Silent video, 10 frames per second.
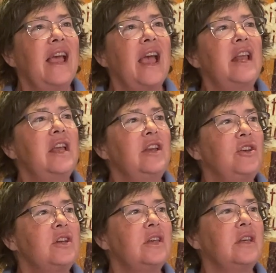And it
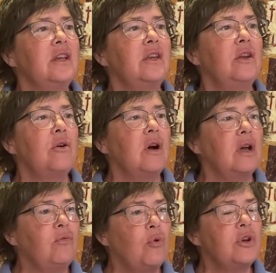just,
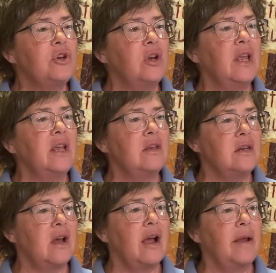unfortunately at the
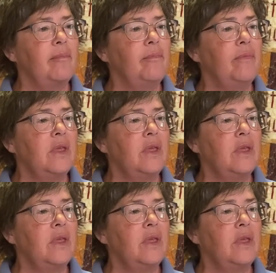time,